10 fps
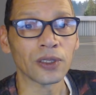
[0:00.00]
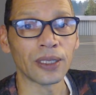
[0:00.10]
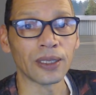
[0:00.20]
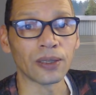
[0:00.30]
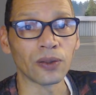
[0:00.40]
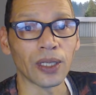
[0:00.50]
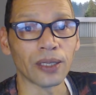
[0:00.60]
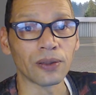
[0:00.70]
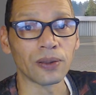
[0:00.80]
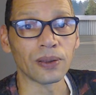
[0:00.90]
And then you
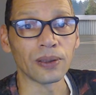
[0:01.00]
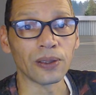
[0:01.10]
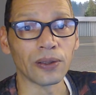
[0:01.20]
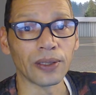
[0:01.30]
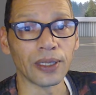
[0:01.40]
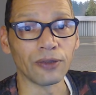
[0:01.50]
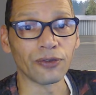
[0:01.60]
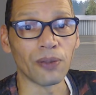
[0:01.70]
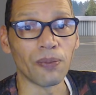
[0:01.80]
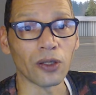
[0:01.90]
get your
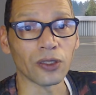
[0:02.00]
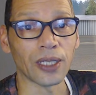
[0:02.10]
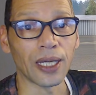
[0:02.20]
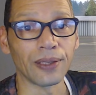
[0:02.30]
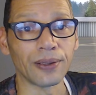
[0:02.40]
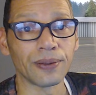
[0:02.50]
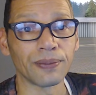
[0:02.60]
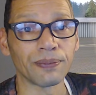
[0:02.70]
info box again.